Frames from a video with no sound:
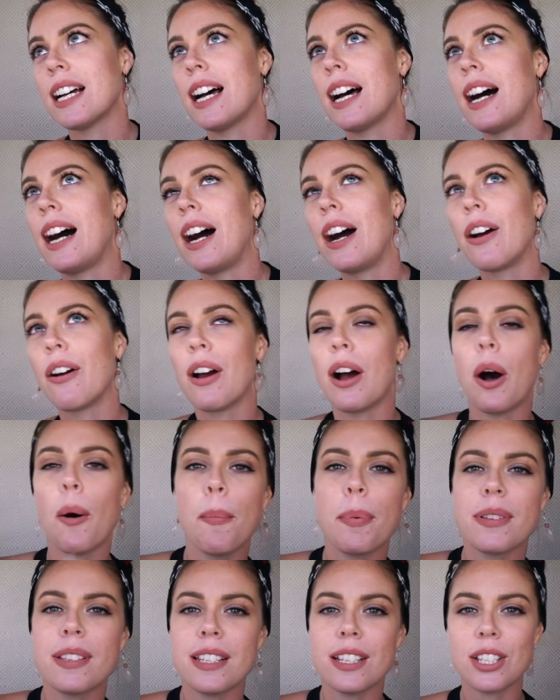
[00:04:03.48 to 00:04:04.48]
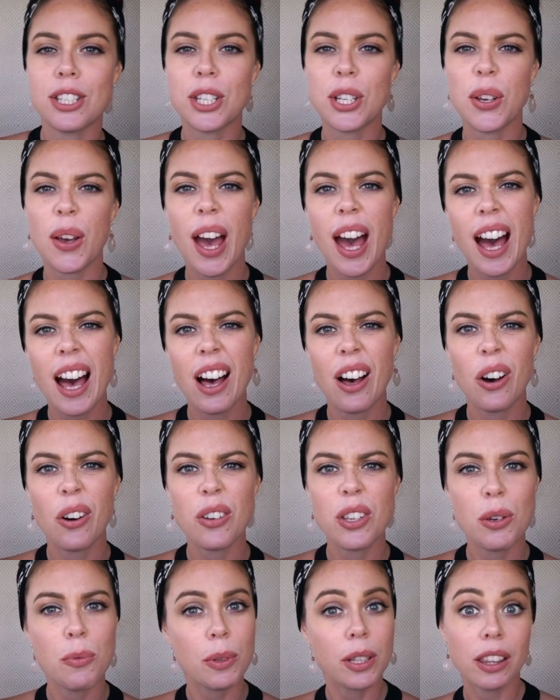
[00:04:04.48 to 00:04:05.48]
are opposite to how
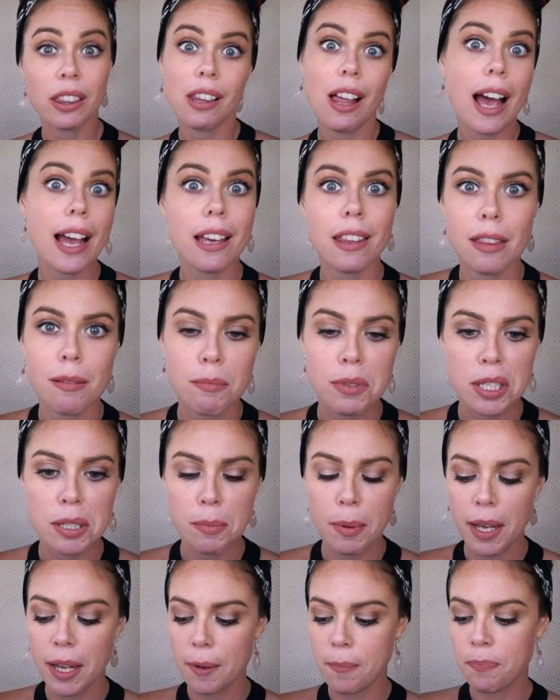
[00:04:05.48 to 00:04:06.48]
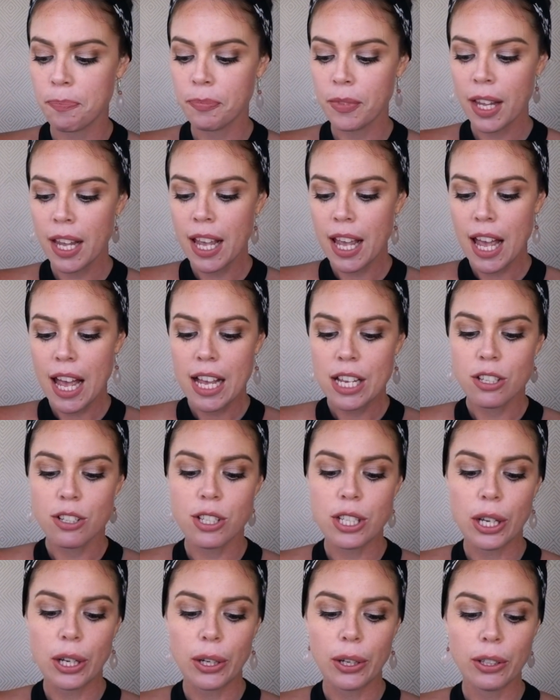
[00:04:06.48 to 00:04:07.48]
you would like them to be.
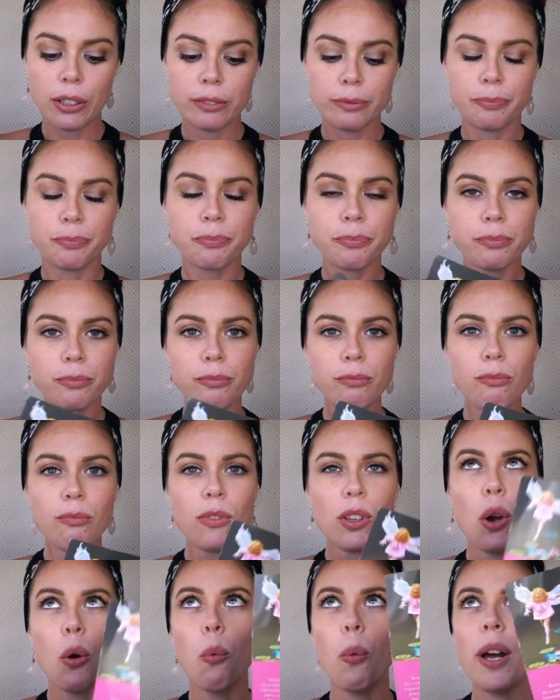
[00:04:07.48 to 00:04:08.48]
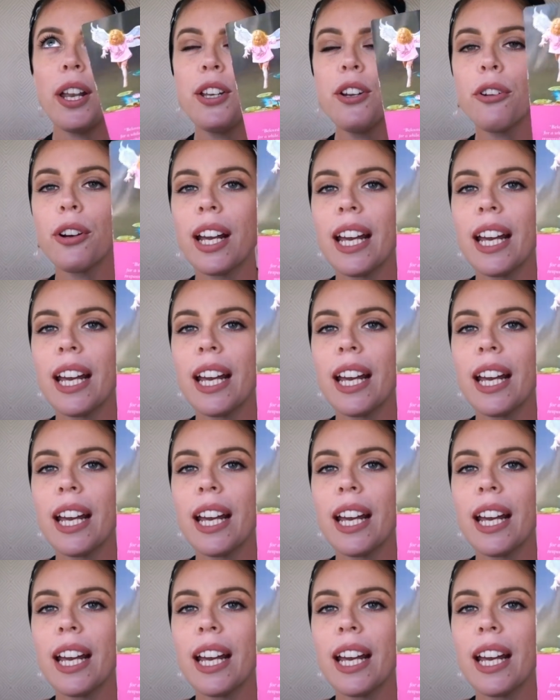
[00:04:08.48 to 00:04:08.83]
So when you're